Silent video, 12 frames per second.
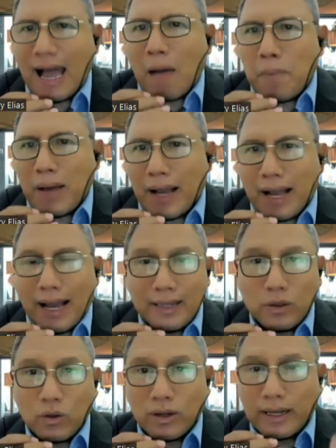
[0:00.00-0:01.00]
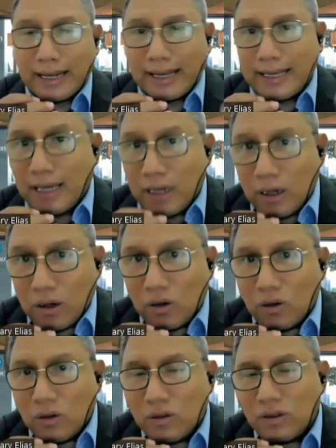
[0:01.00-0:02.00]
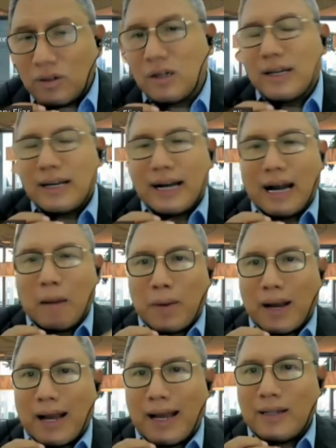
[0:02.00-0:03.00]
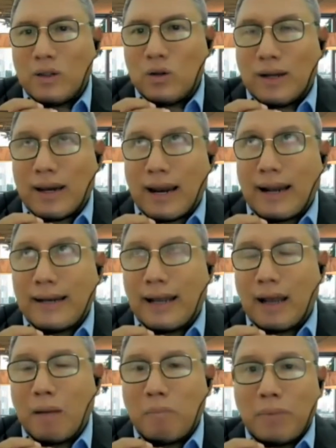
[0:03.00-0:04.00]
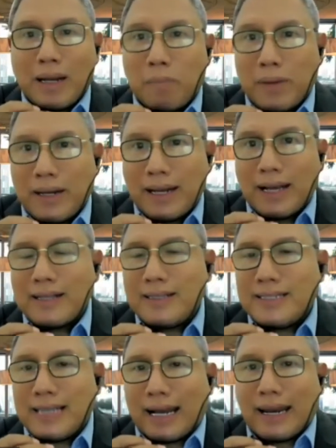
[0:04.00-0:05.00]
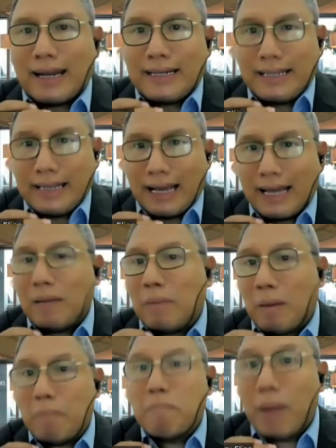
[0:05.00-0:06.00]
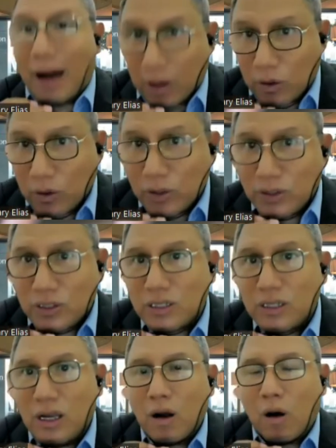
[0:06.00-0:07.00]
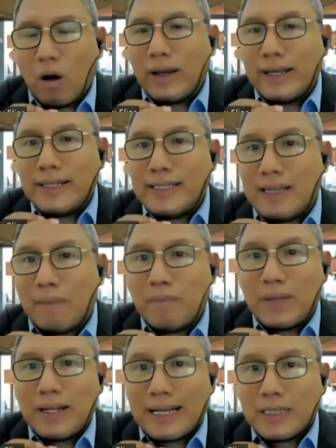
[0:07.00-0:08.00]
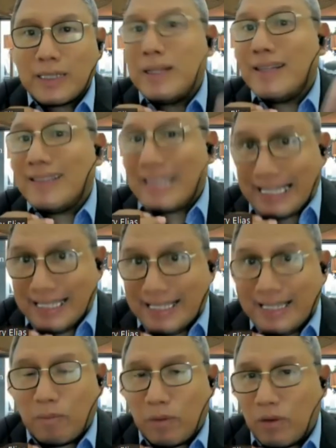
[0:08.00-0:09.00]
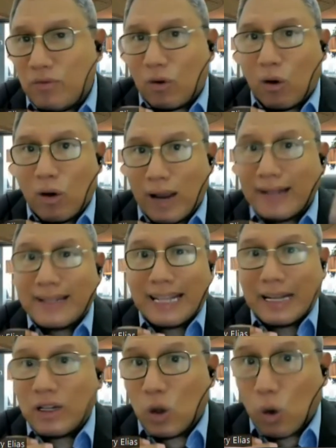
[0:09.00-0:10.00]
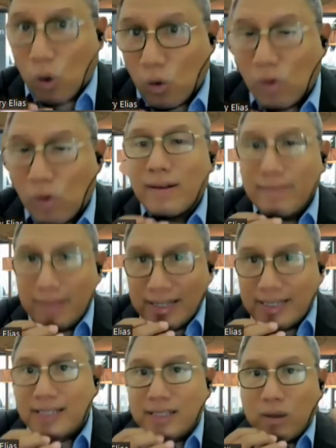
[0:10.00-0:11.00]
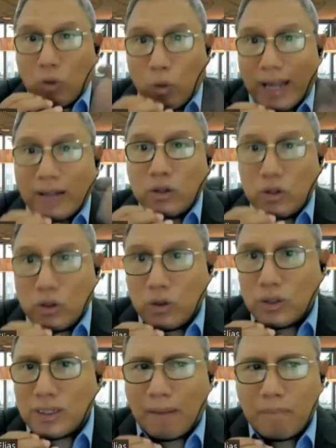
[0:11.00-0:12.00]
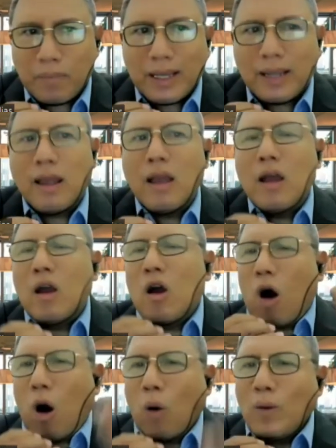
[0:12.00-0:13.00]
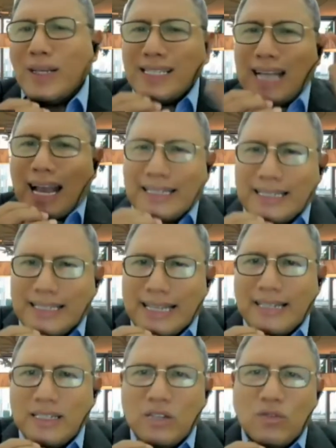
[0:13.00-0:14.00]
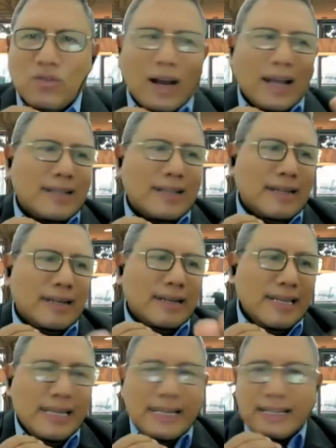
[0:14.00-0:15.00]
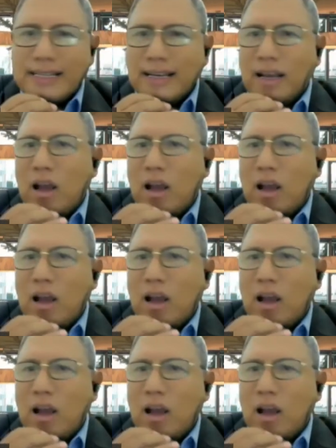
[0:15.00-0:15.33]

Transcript: Apakah itu karena ego? Apakah itu karena benar-benar cara dia lebih bagus? Or is something that's been tested before and they know this is the way to do something? Always identify the need